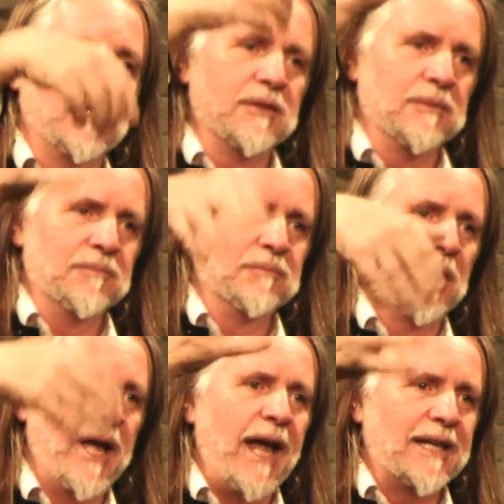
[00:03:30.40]
know,
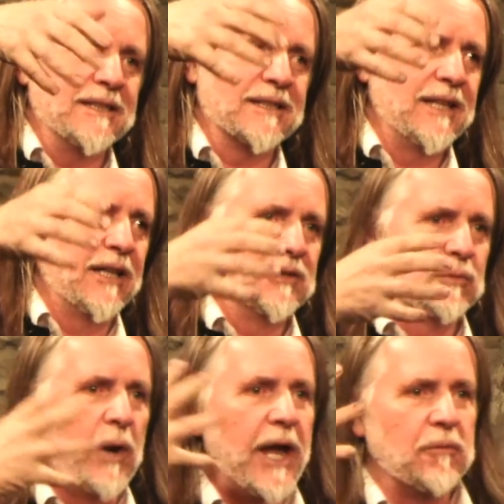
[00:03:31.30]
my actors, known as
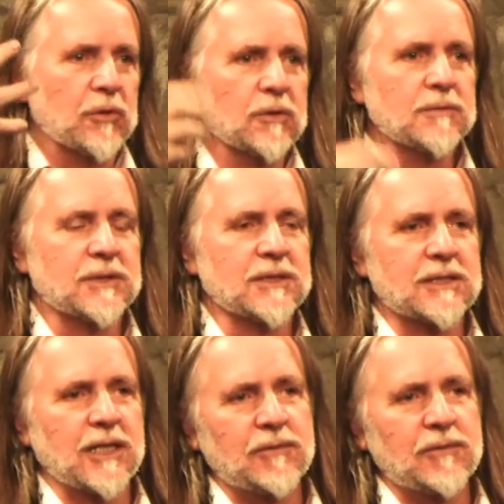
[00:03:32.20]
werewolves and